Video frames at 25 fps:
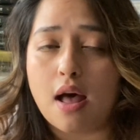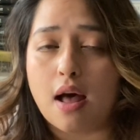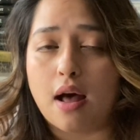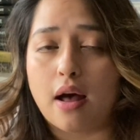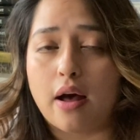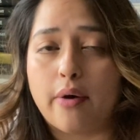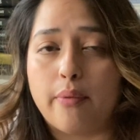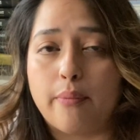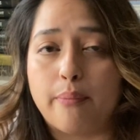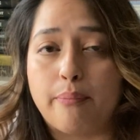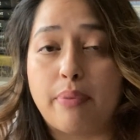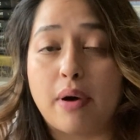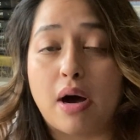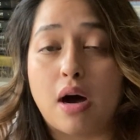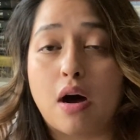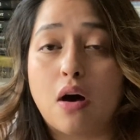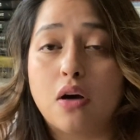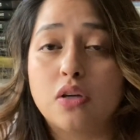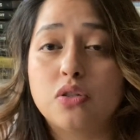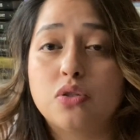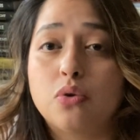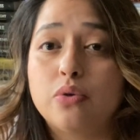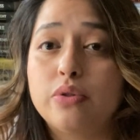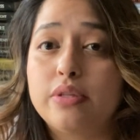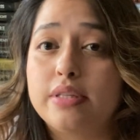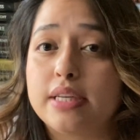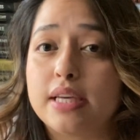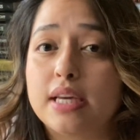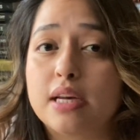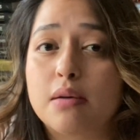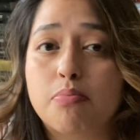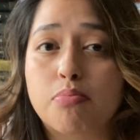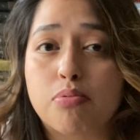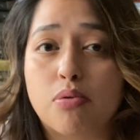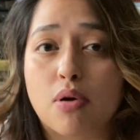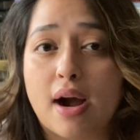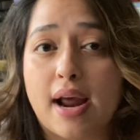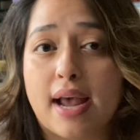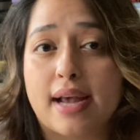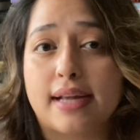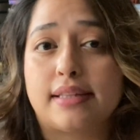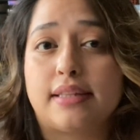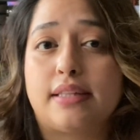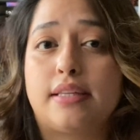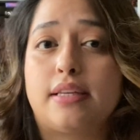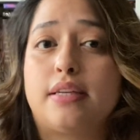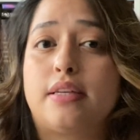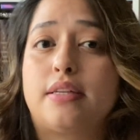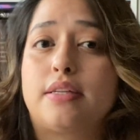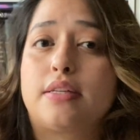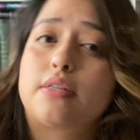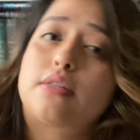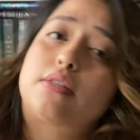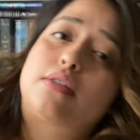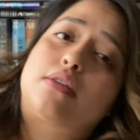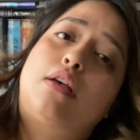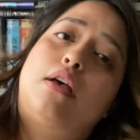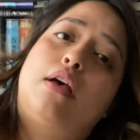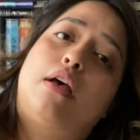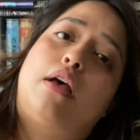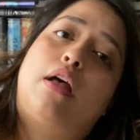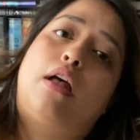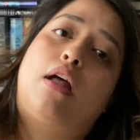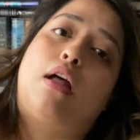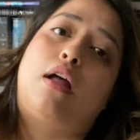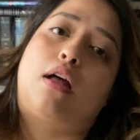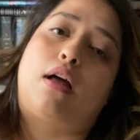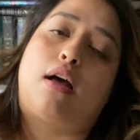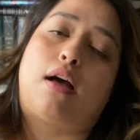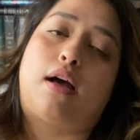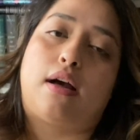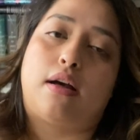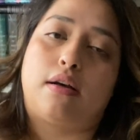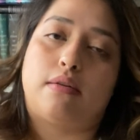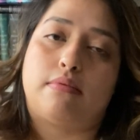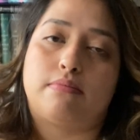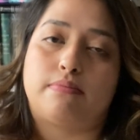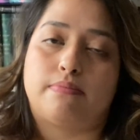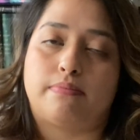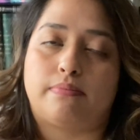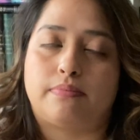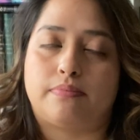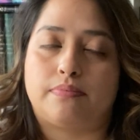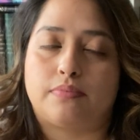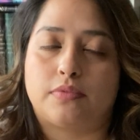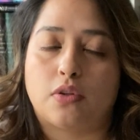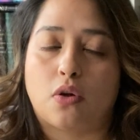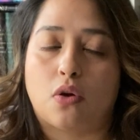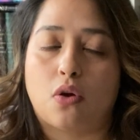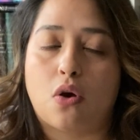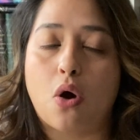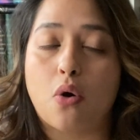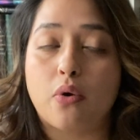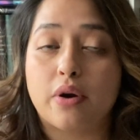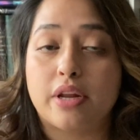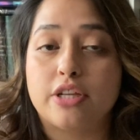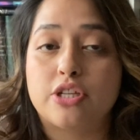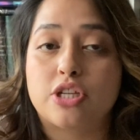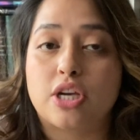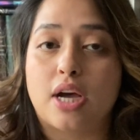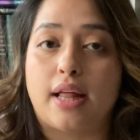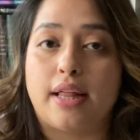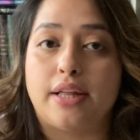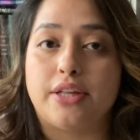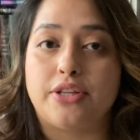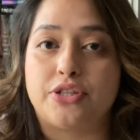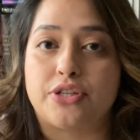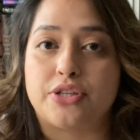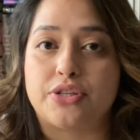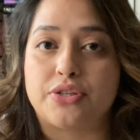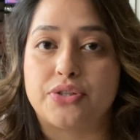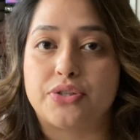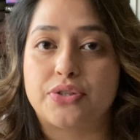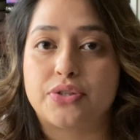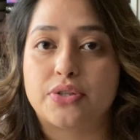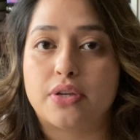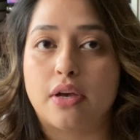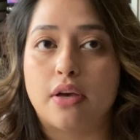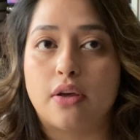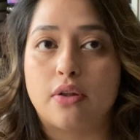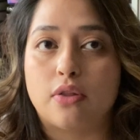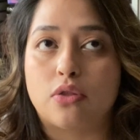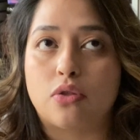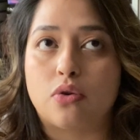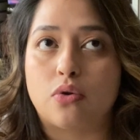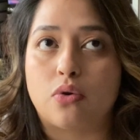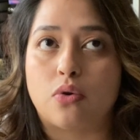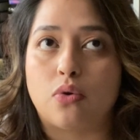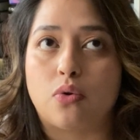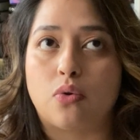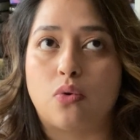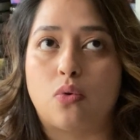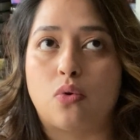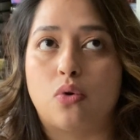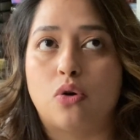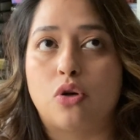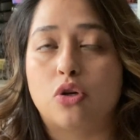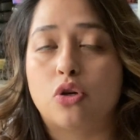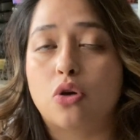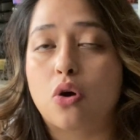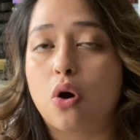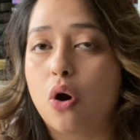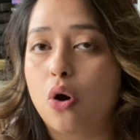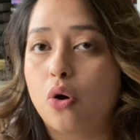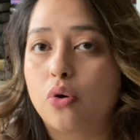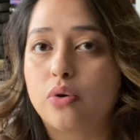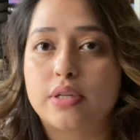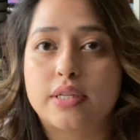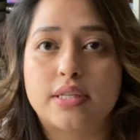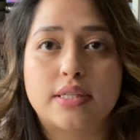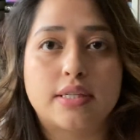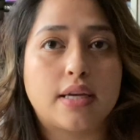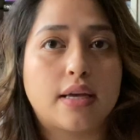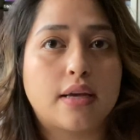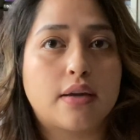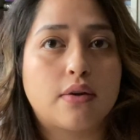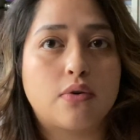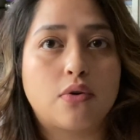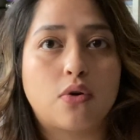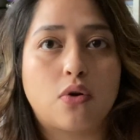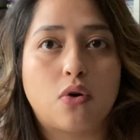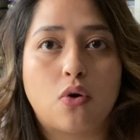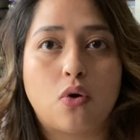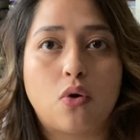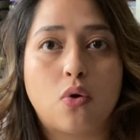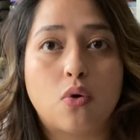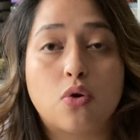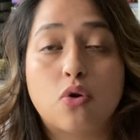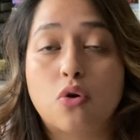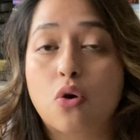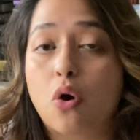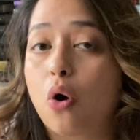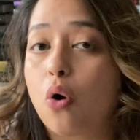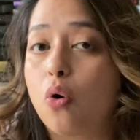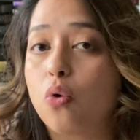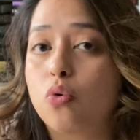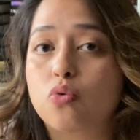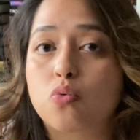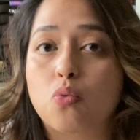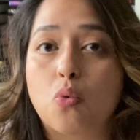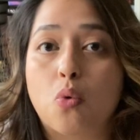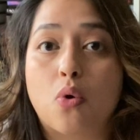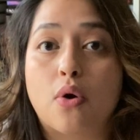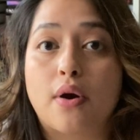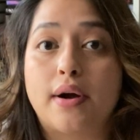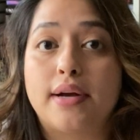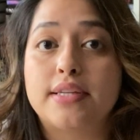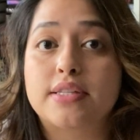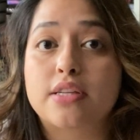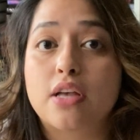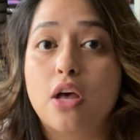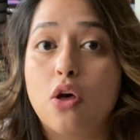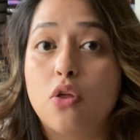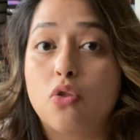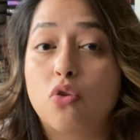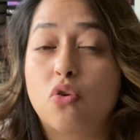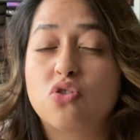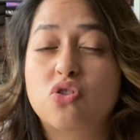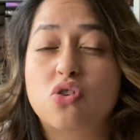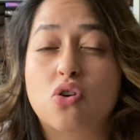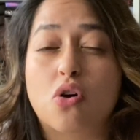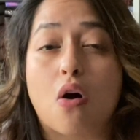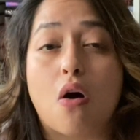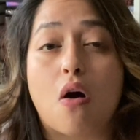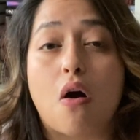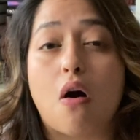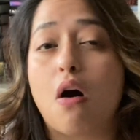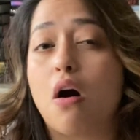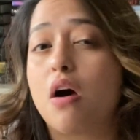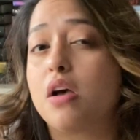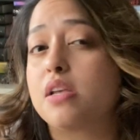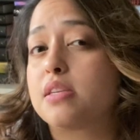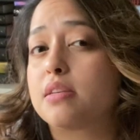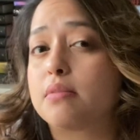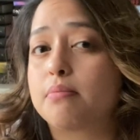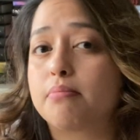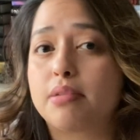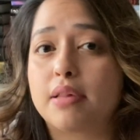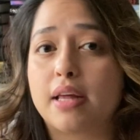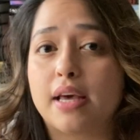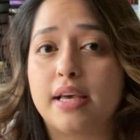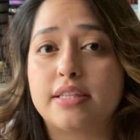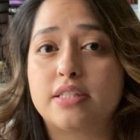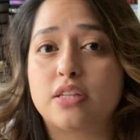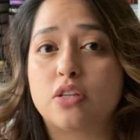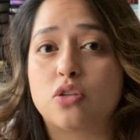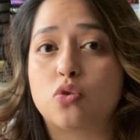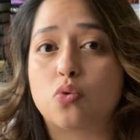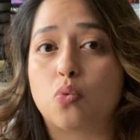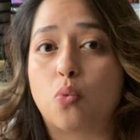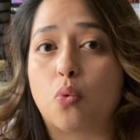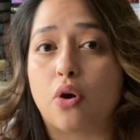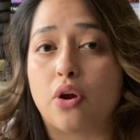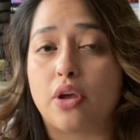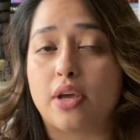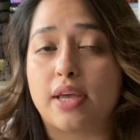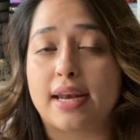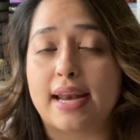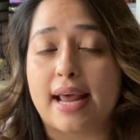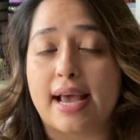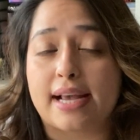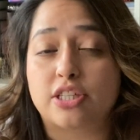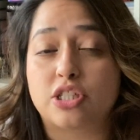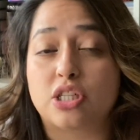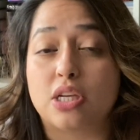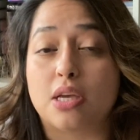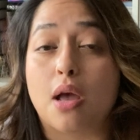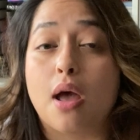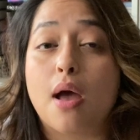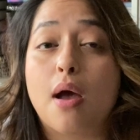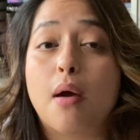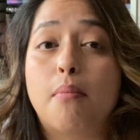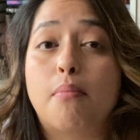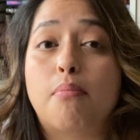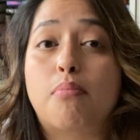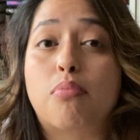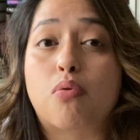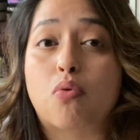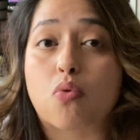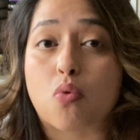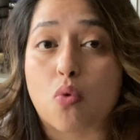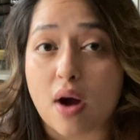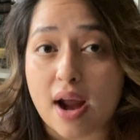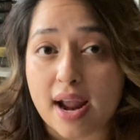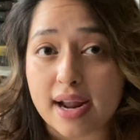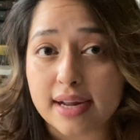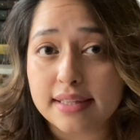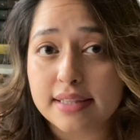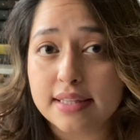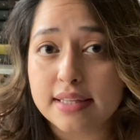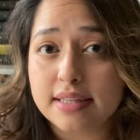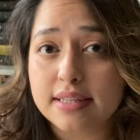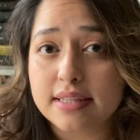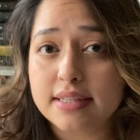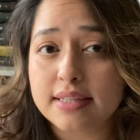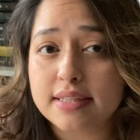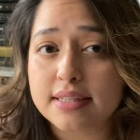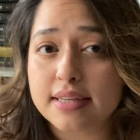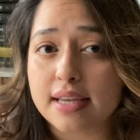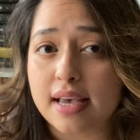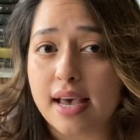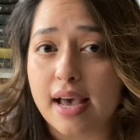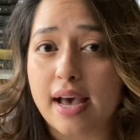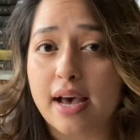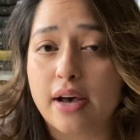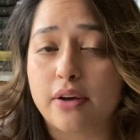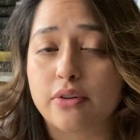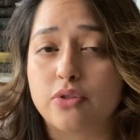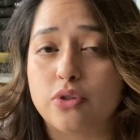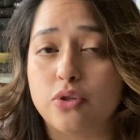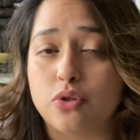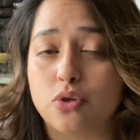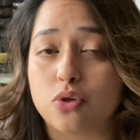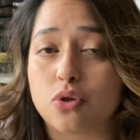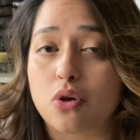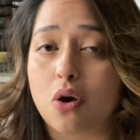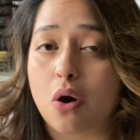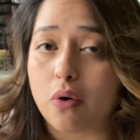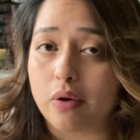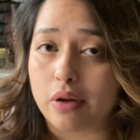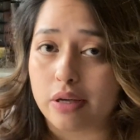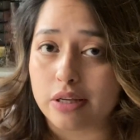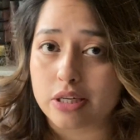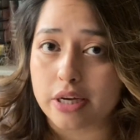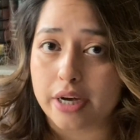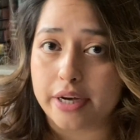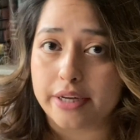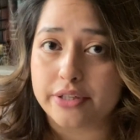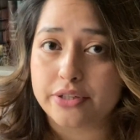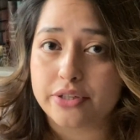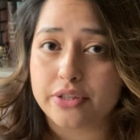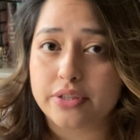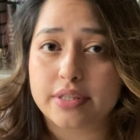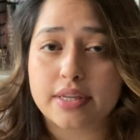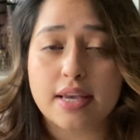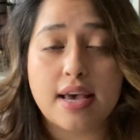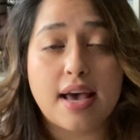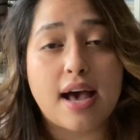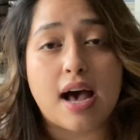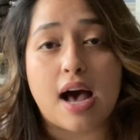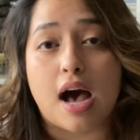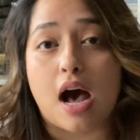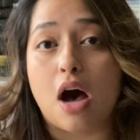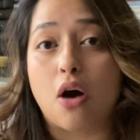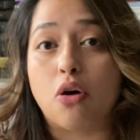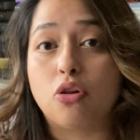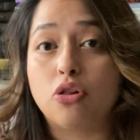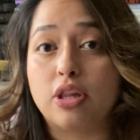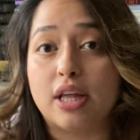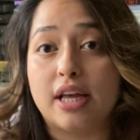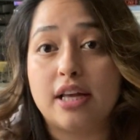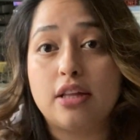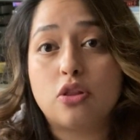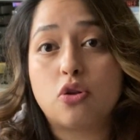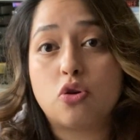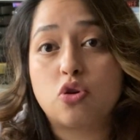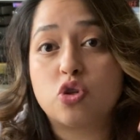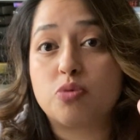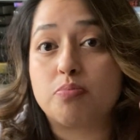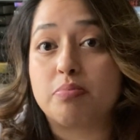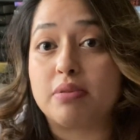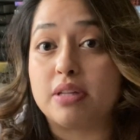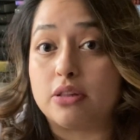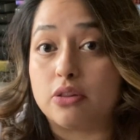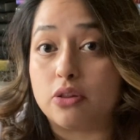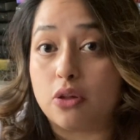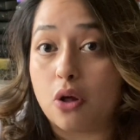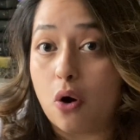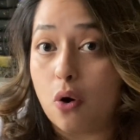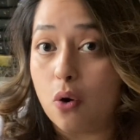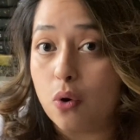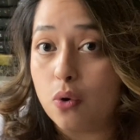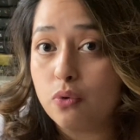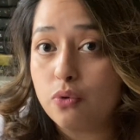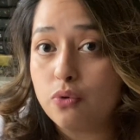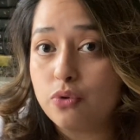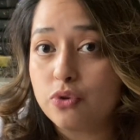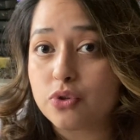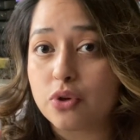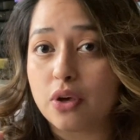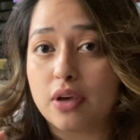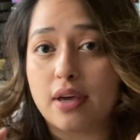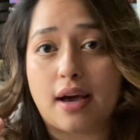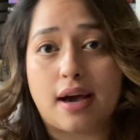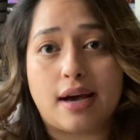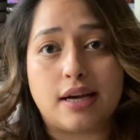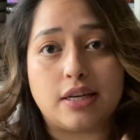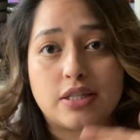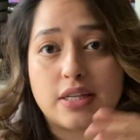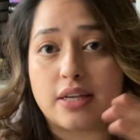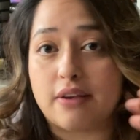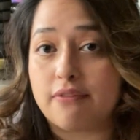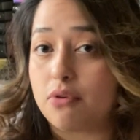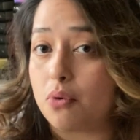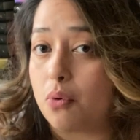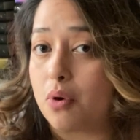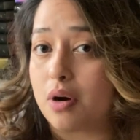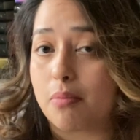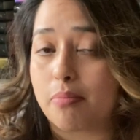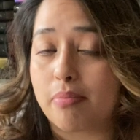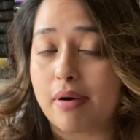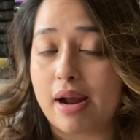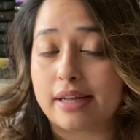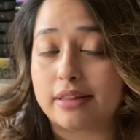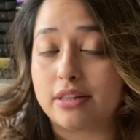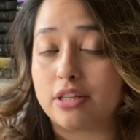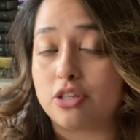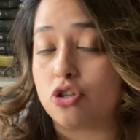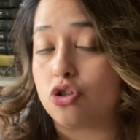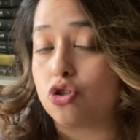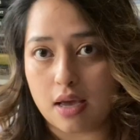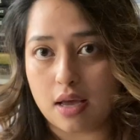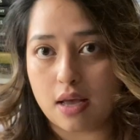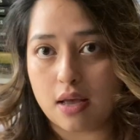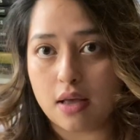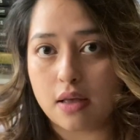but I also did practice coding challenges through Code Signal, Code Wars. Those are awesome places where you can actually practice how to do coding challenges. I'll link those below. So you guys, if you want to practice,